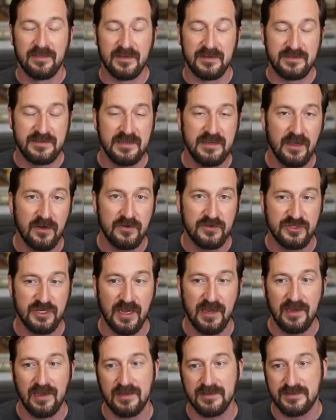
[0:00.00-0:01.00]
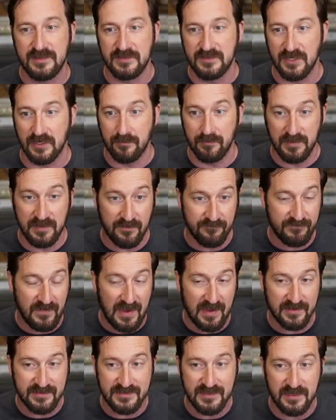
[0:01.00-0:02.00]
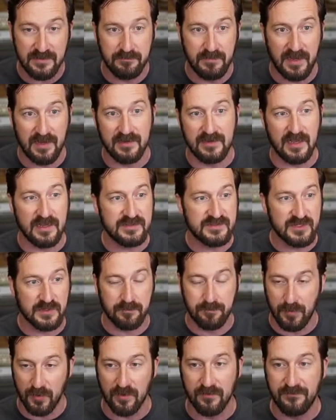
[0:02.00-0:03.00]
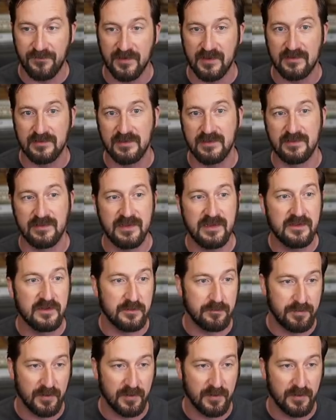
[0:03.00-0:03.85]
The DOJ has determined that vaccine mandates are perfectly legal,